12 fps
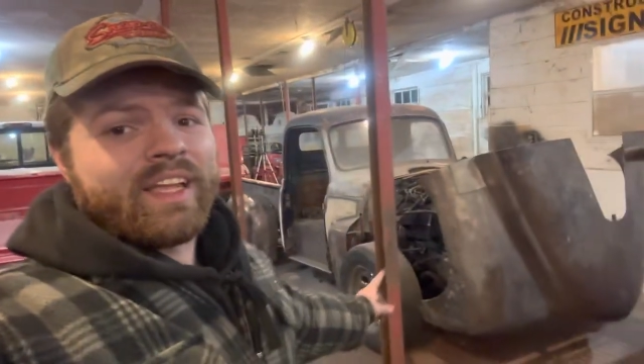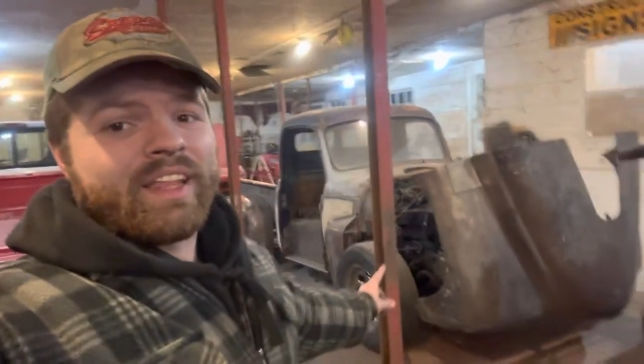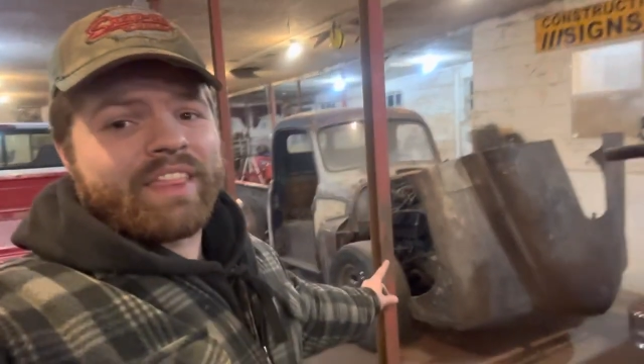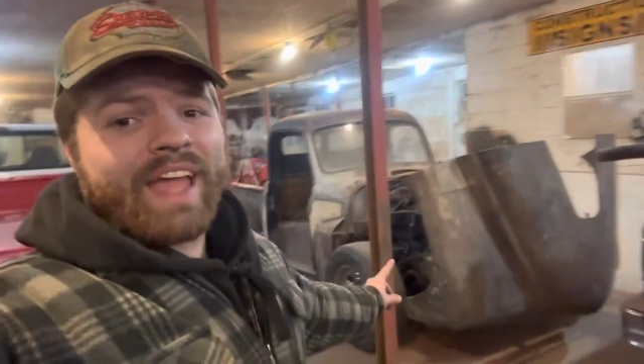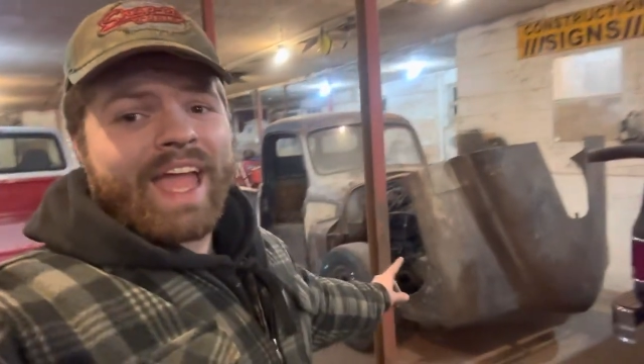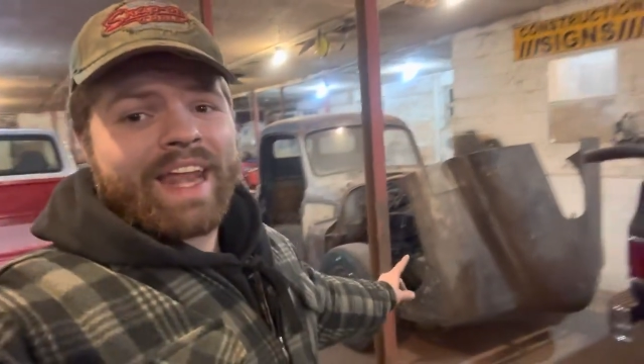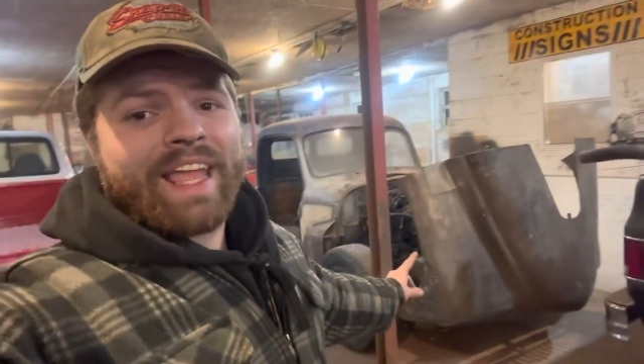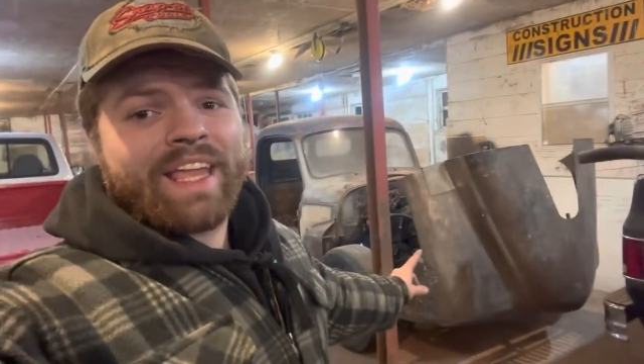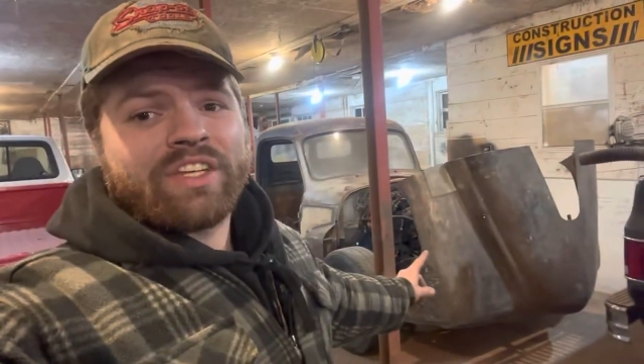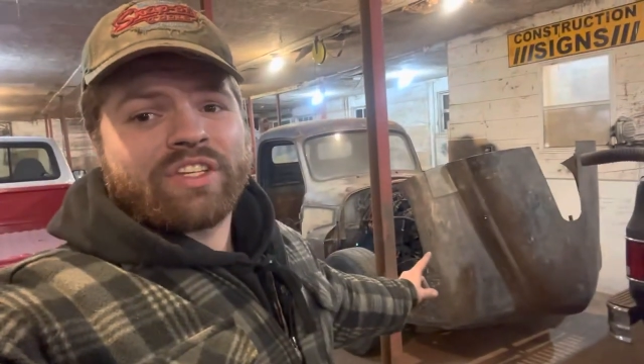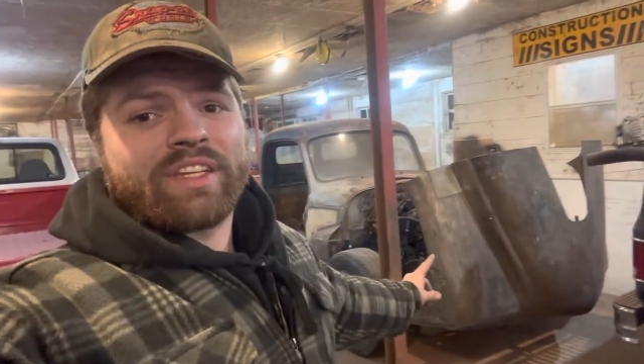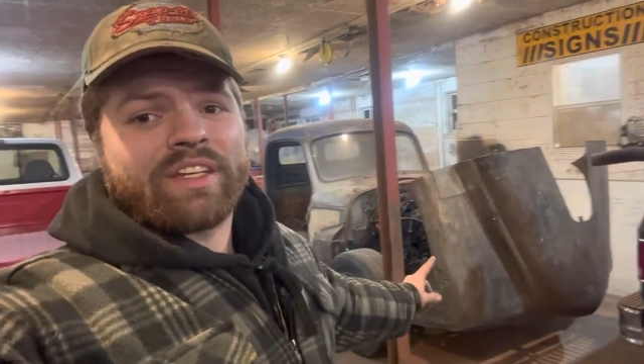that
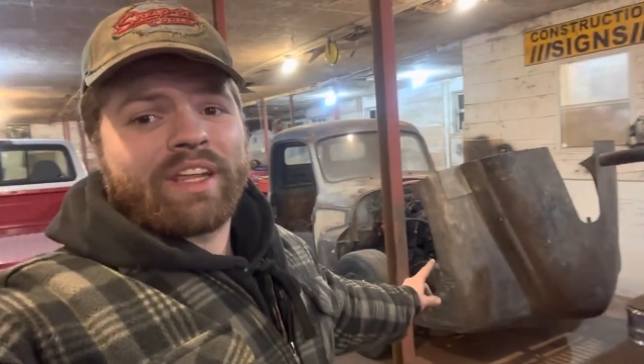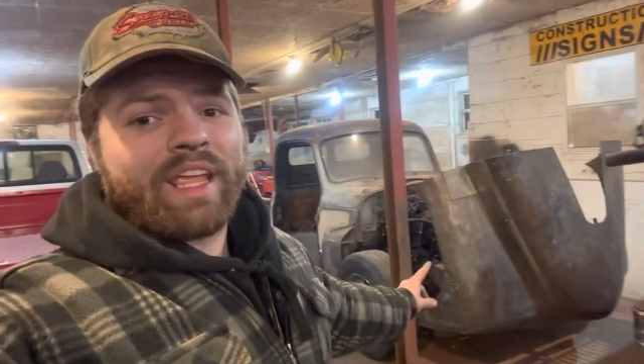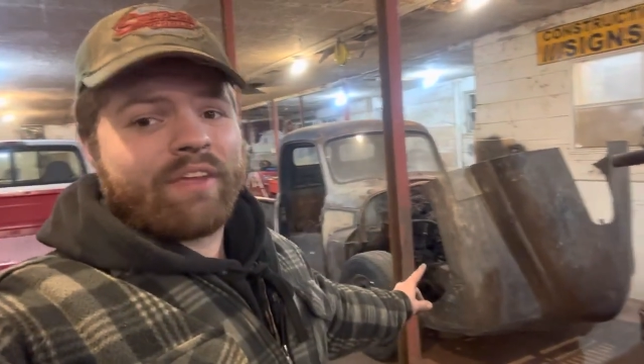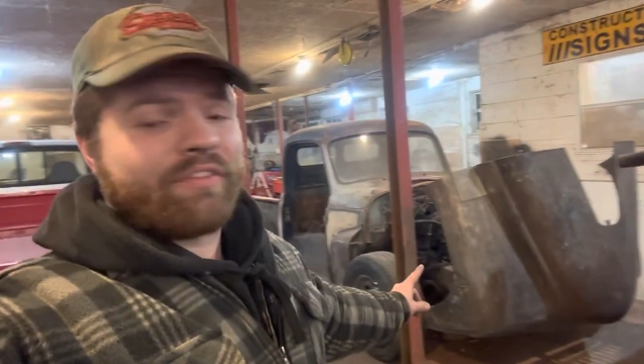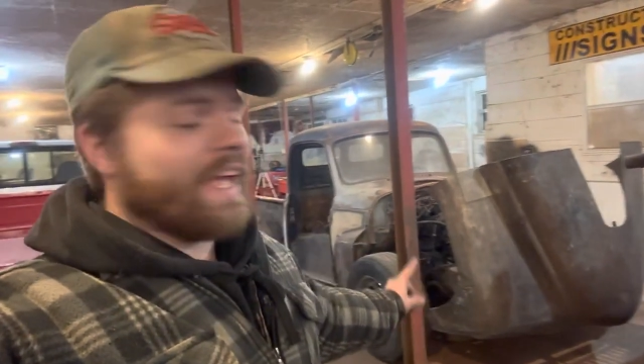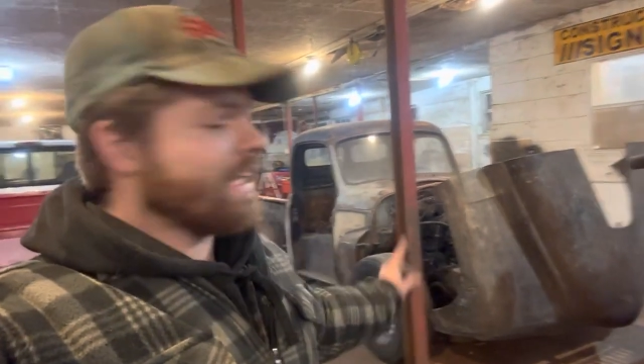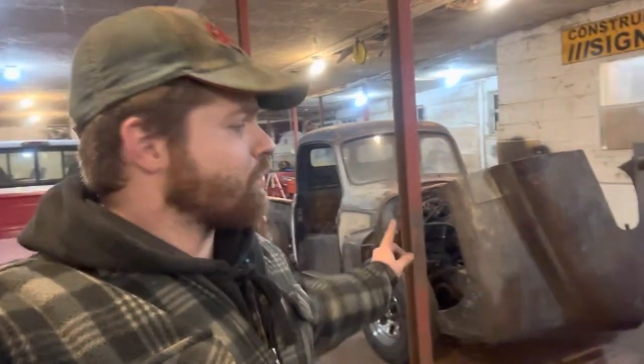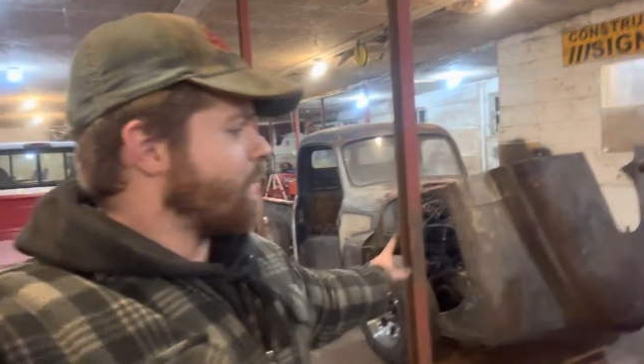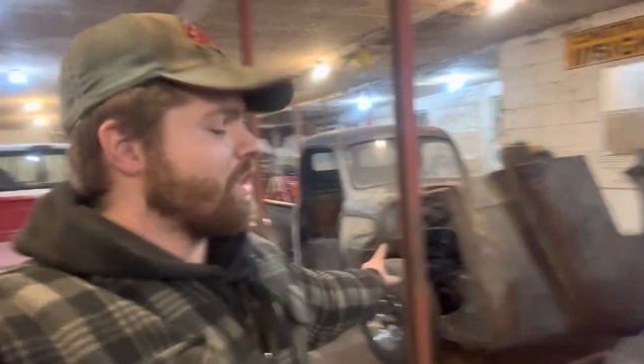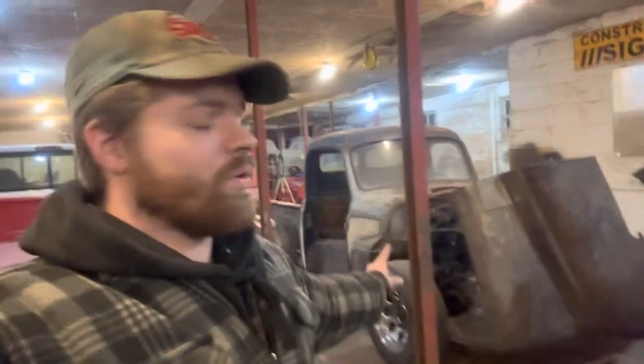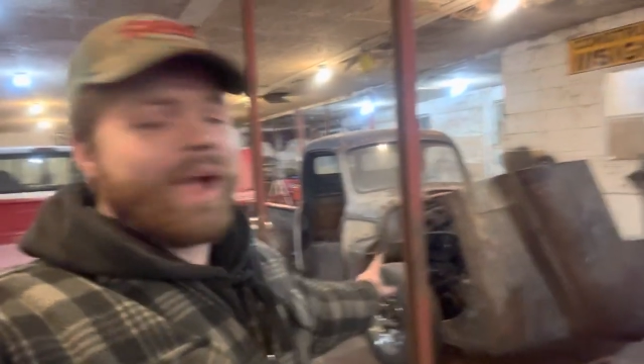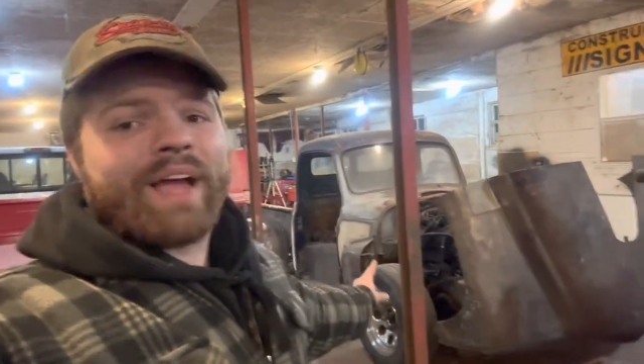engine, if that's
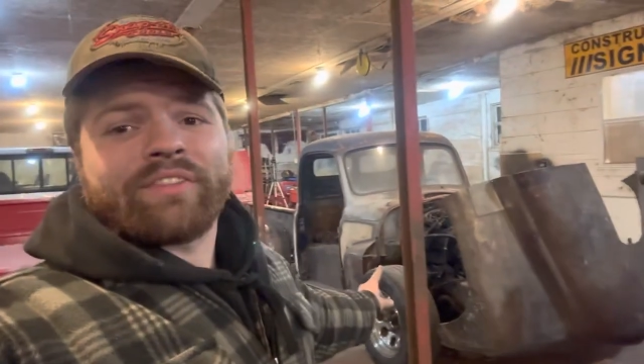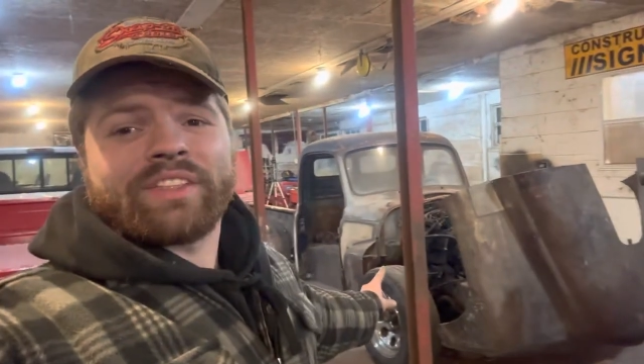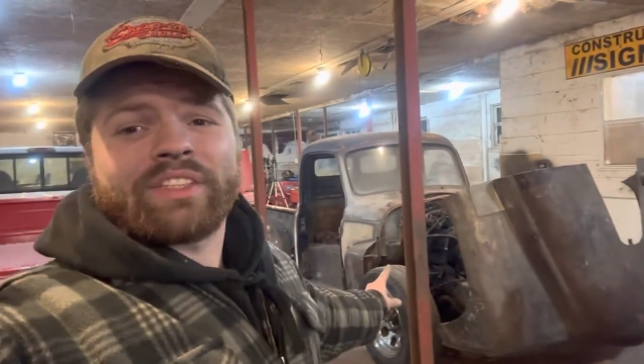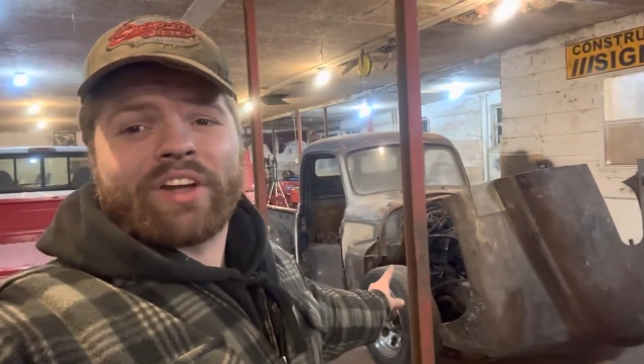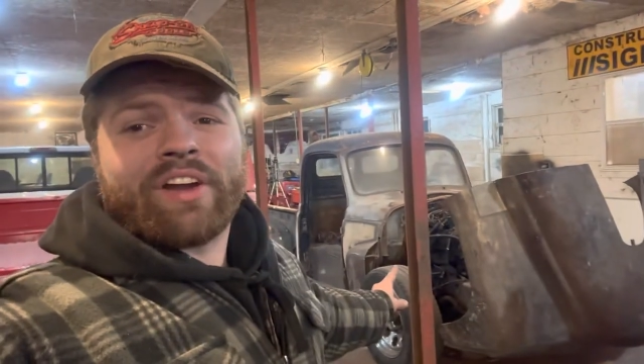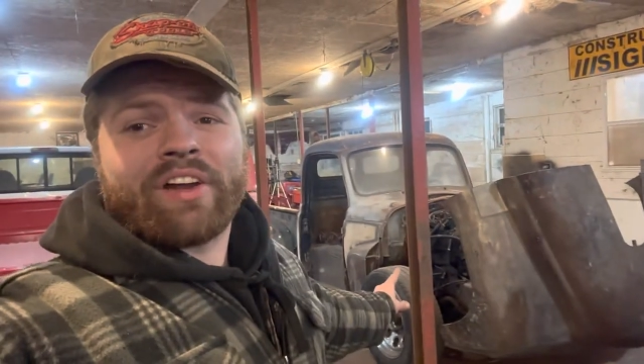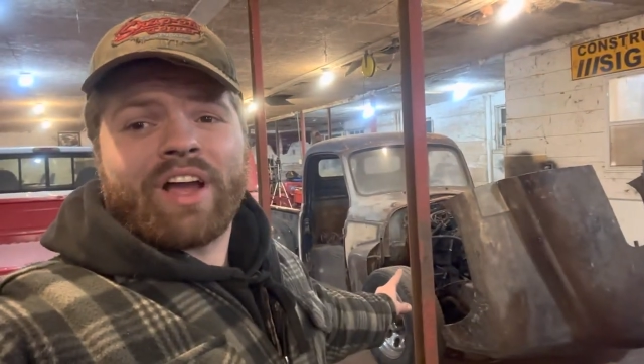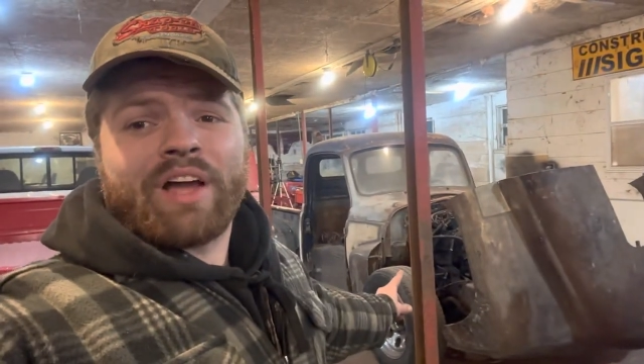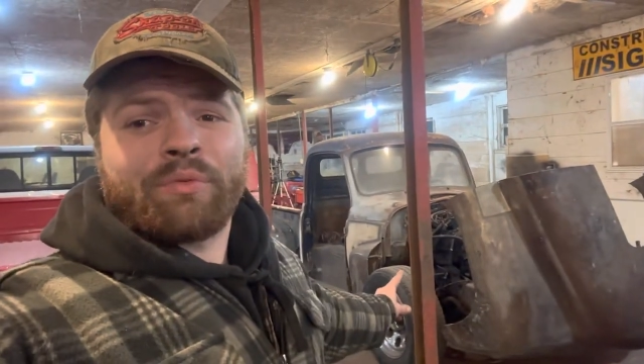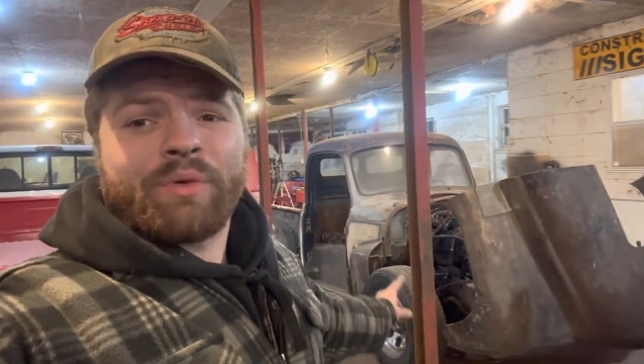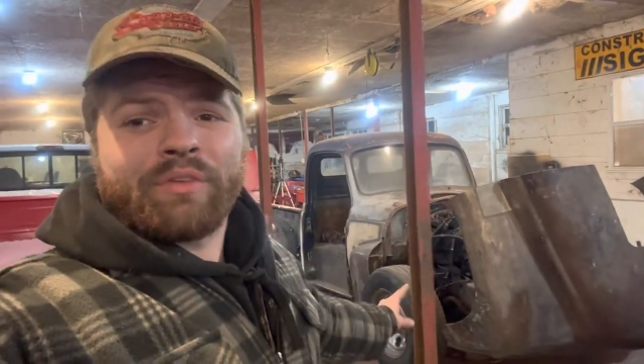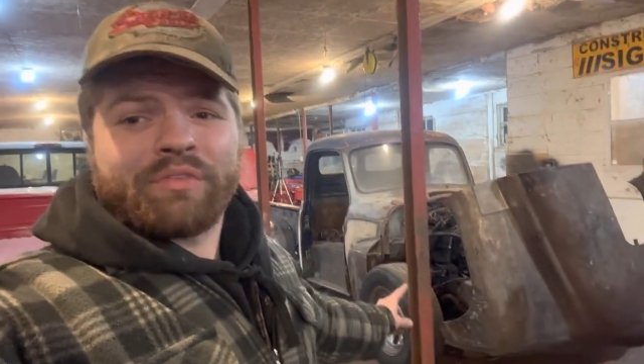what you have to start
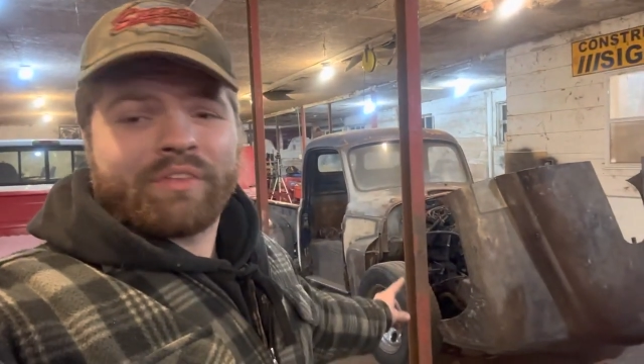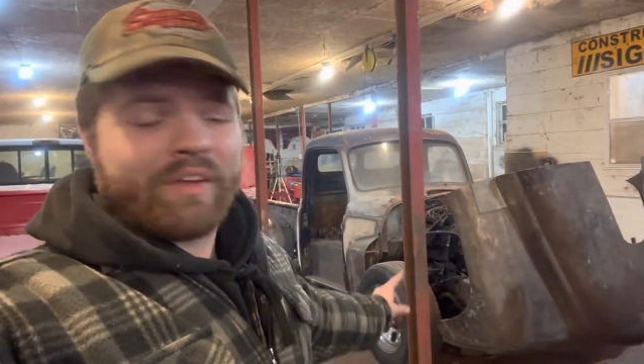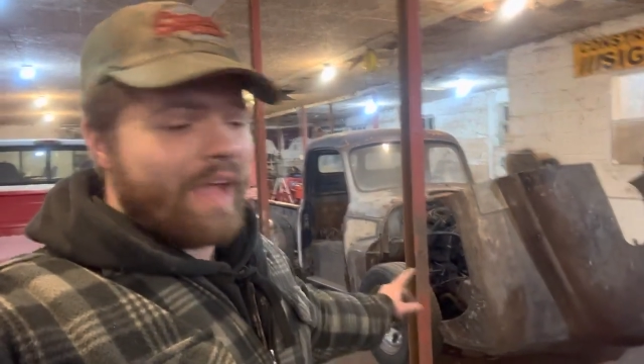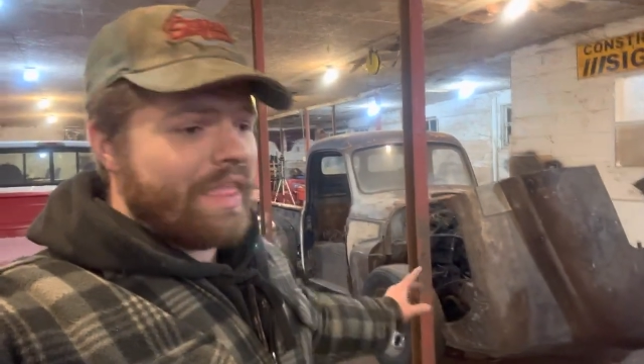off with,